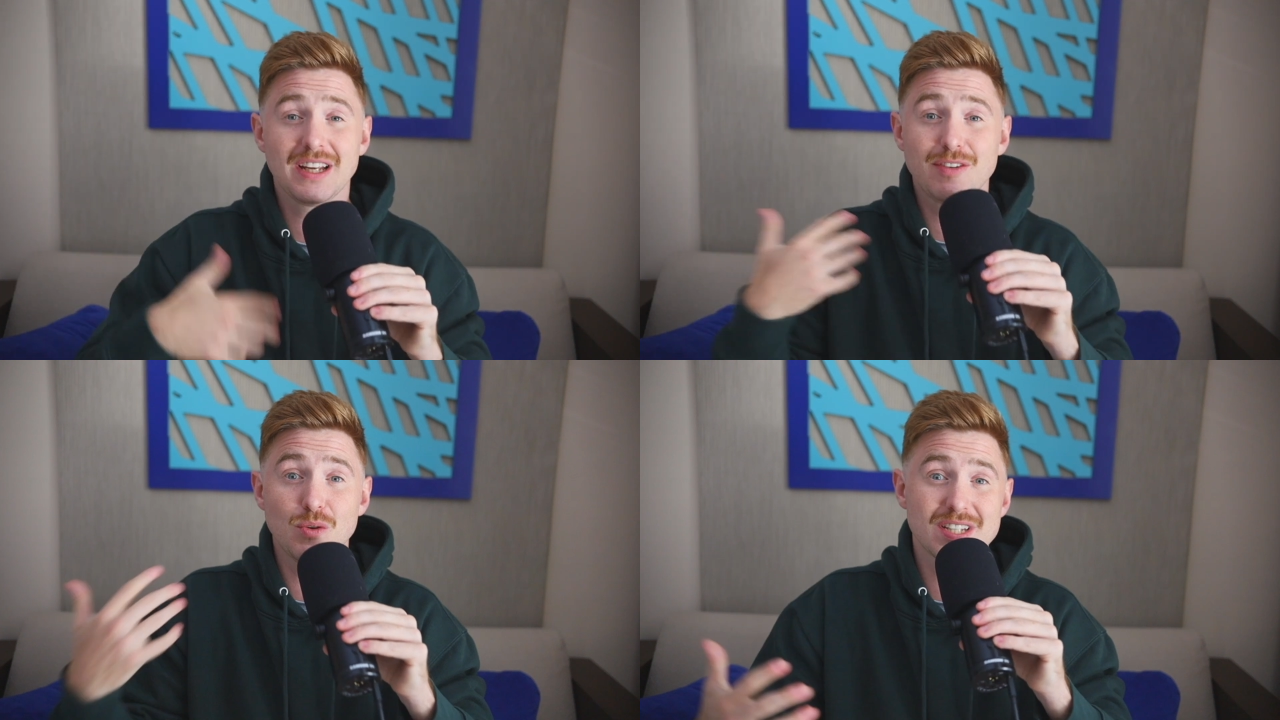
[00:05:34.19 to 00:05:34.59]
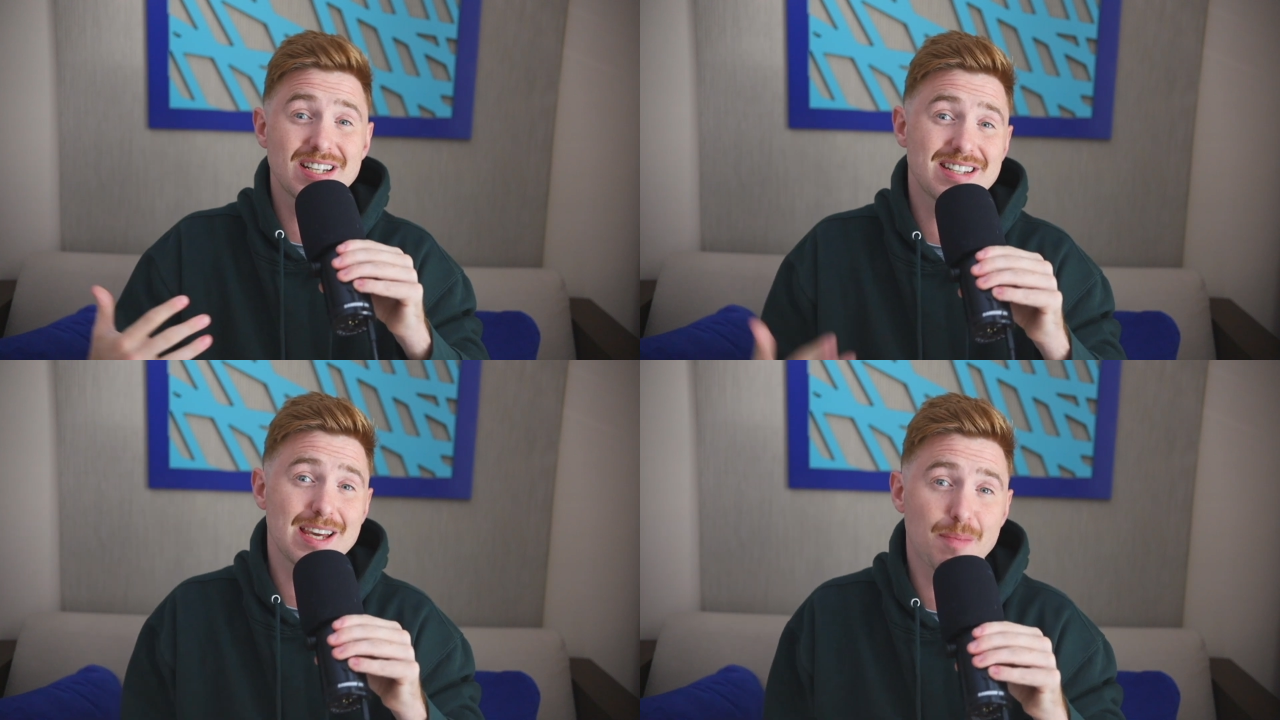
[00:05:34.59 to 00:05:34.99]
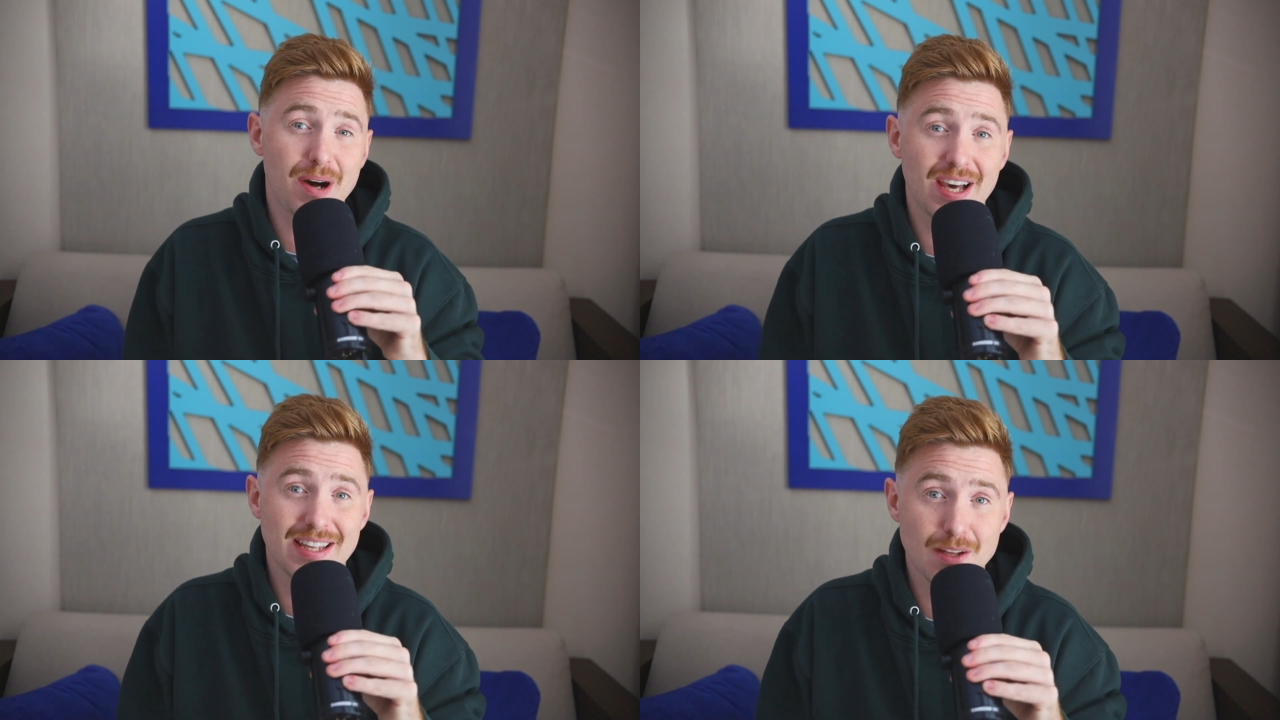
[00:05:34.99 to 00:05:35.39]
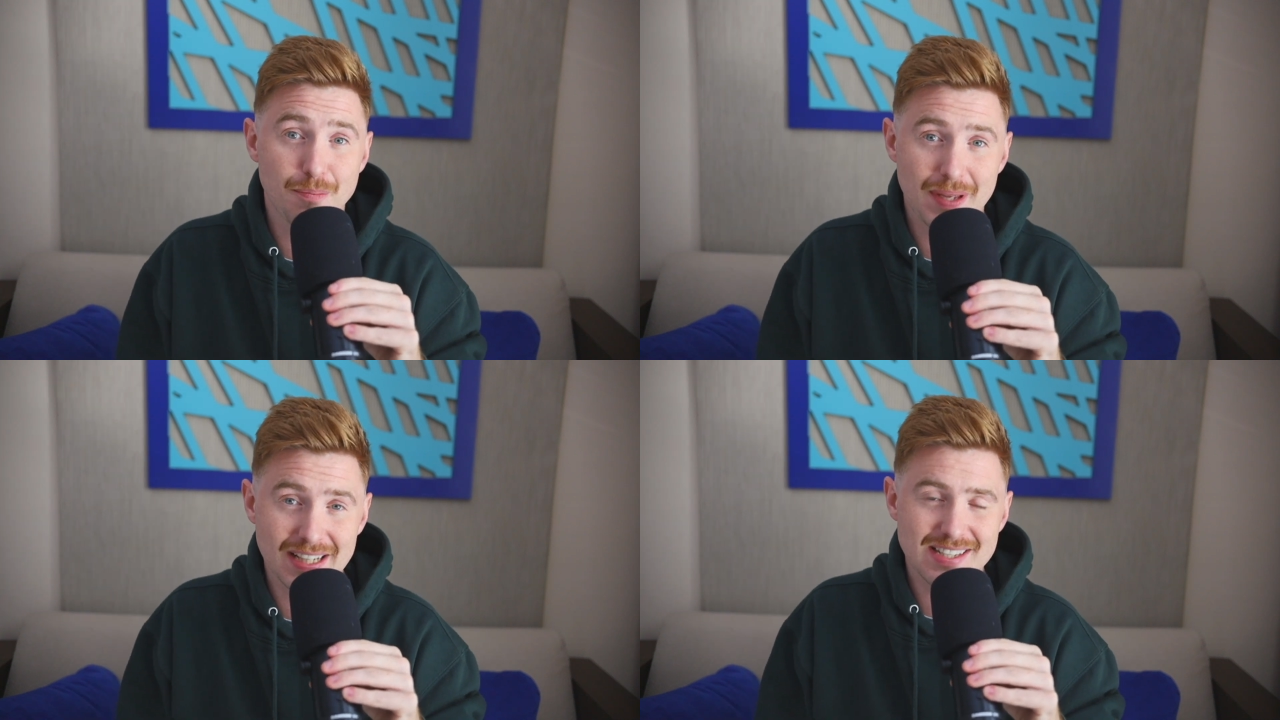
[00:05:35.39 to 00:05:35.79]
If you wanted to take part in the
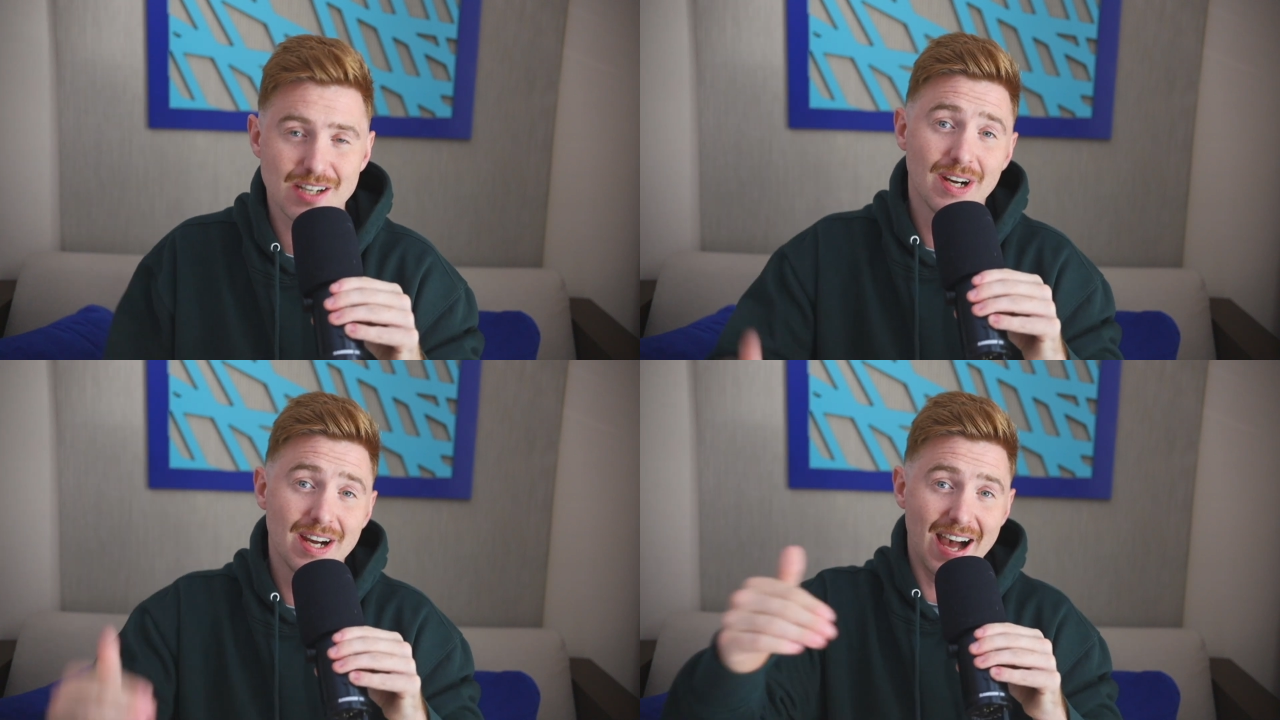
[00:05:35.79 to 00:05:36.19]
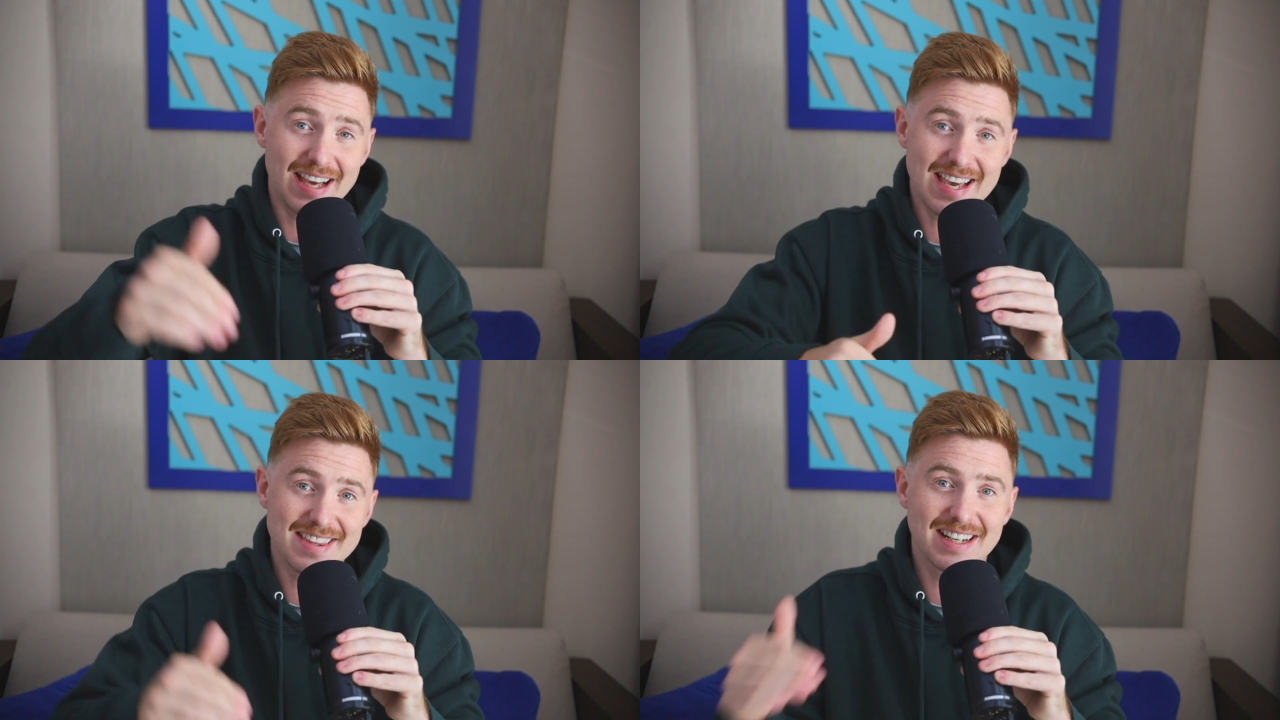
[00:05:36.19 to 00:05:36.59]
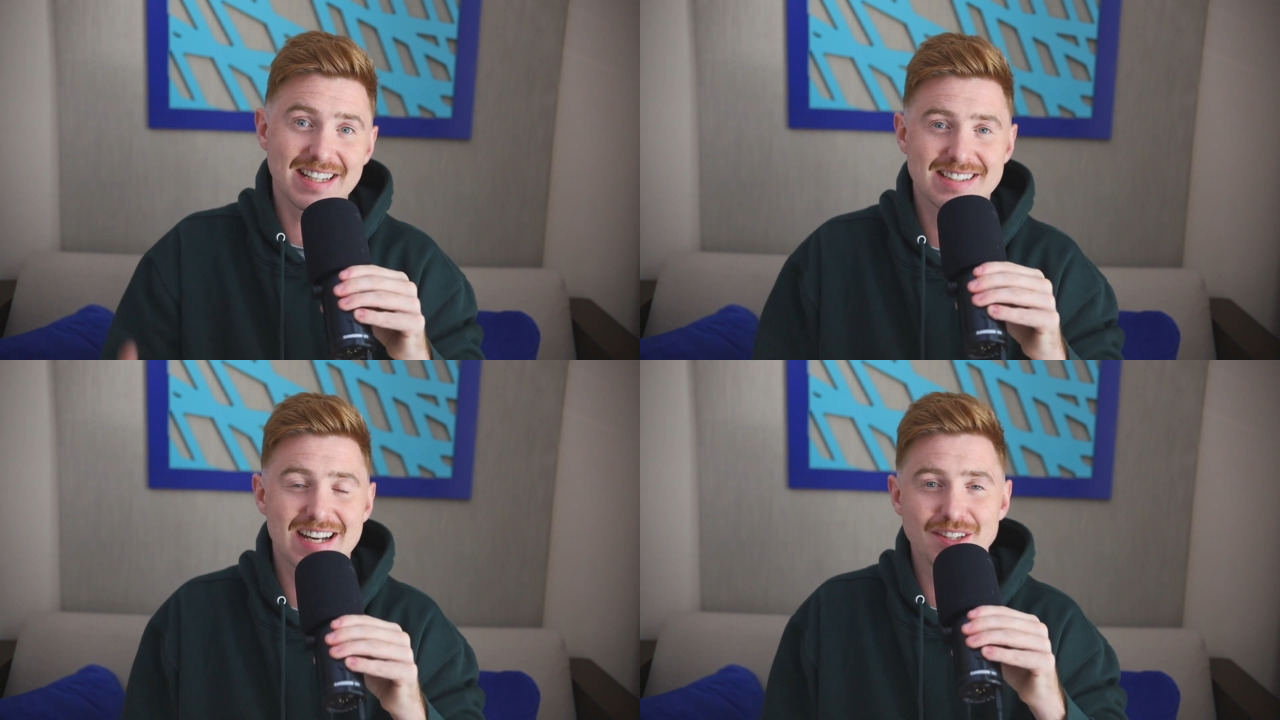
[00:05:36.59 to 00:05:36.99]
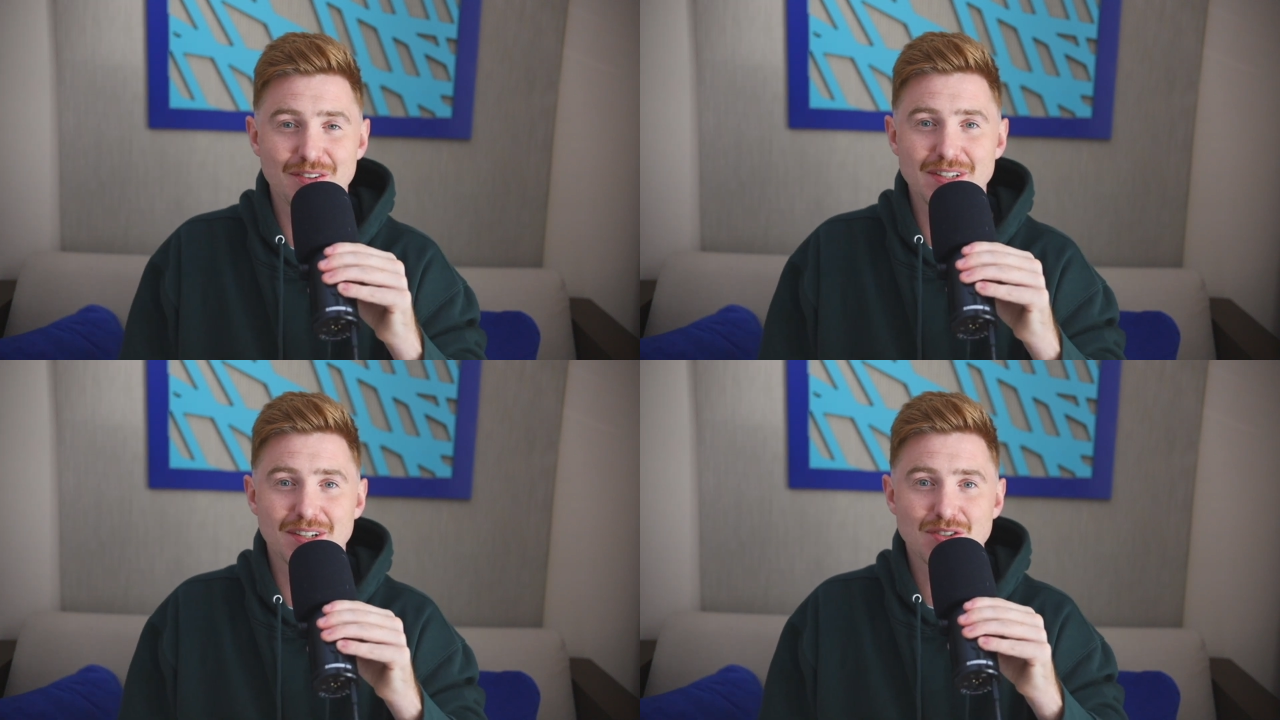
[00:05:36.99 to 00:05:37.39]
pink sale, again the link's down there
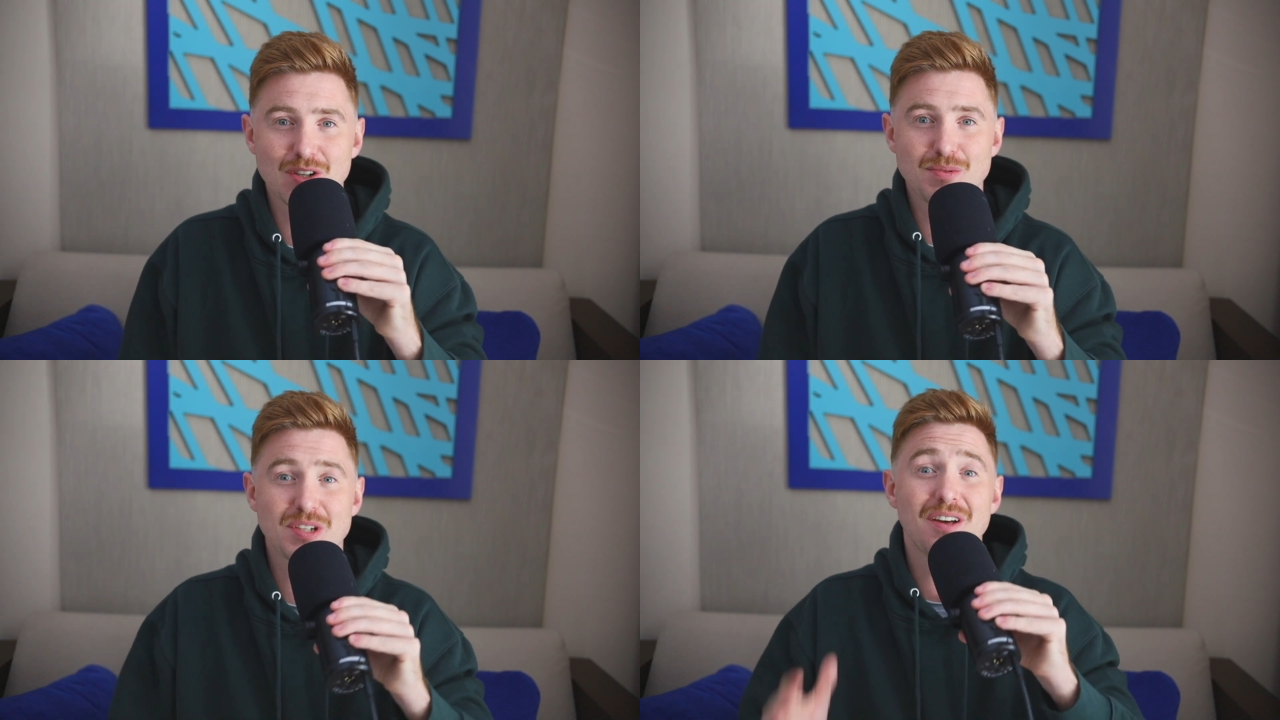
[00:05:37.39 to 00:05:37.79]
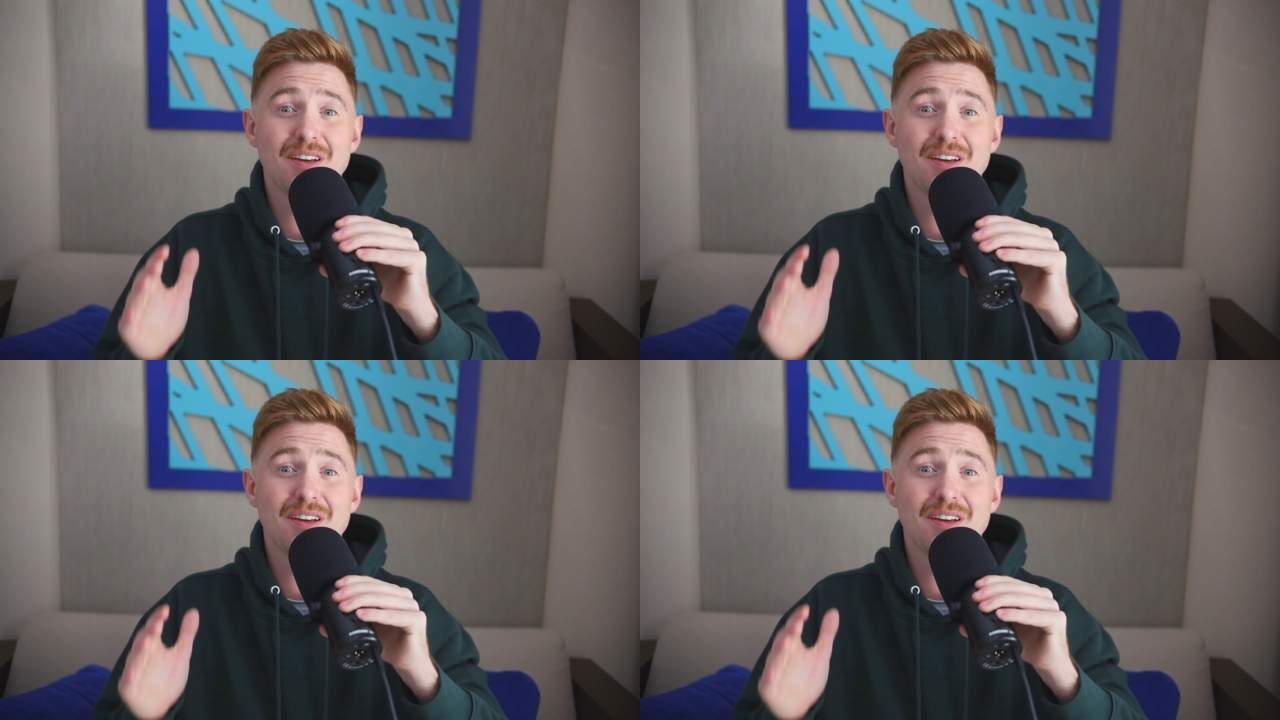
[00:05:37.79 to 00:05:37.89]
in the description.